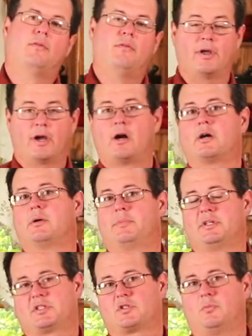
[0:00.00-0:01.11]
They are a
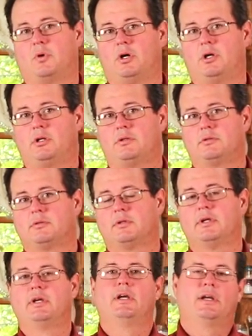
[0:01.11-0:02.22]
bit small.
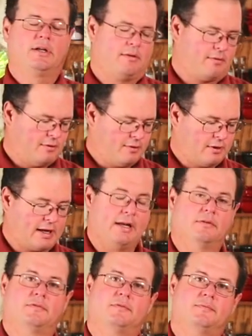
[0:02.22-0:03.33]
They're kind
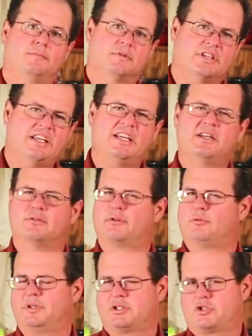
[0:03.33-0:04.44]
of lean, a little
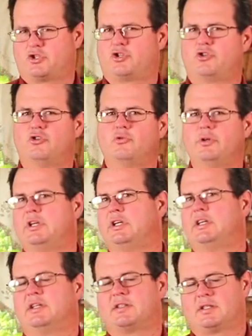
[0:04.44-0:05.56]
bit
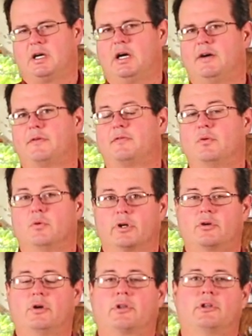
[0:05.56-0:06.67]
chewy and tough if you were to
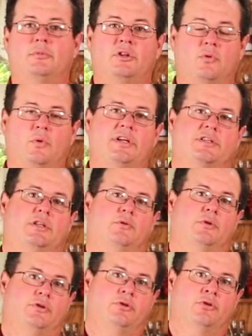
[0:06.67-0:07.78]
cook them in the ways that you
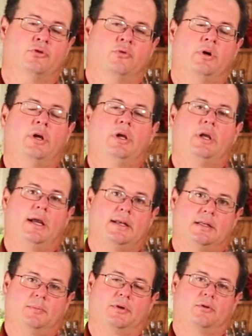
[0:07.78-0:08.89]
would do a
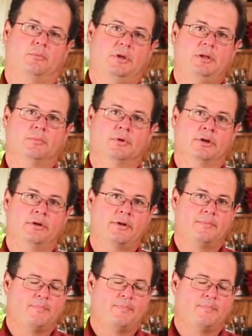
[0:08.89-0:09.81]
typical meat bird.